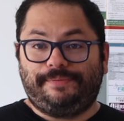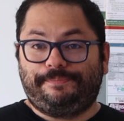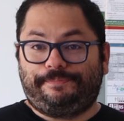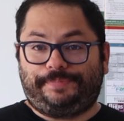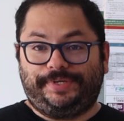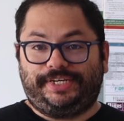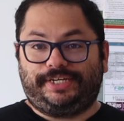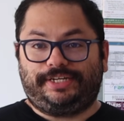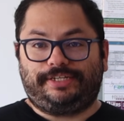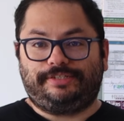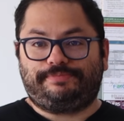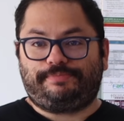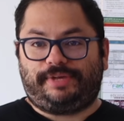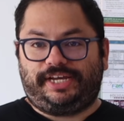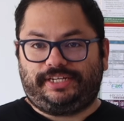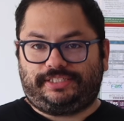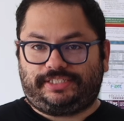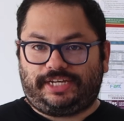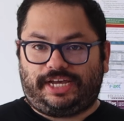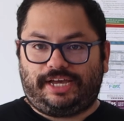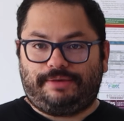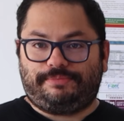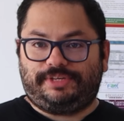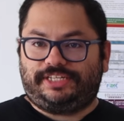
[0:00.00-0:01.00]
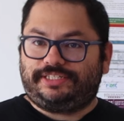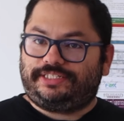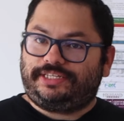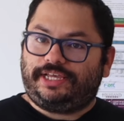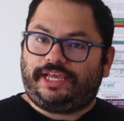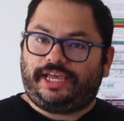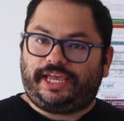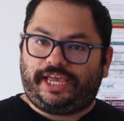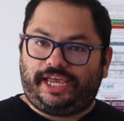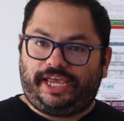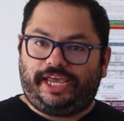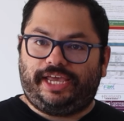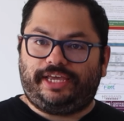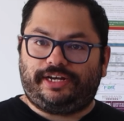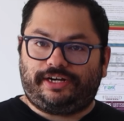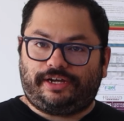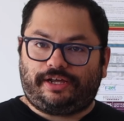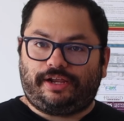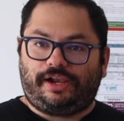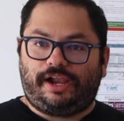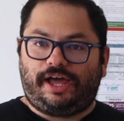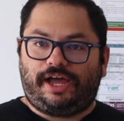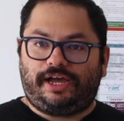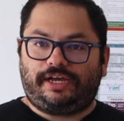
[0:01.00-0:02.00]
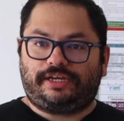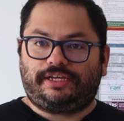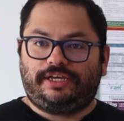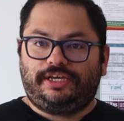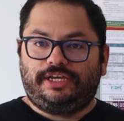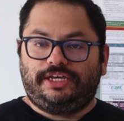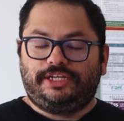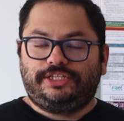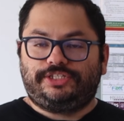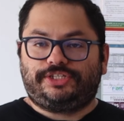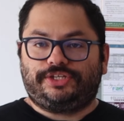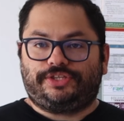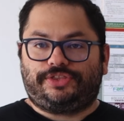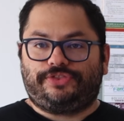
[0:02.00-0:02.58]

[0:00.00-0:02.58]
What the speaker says: Because my time is 8 o'clock to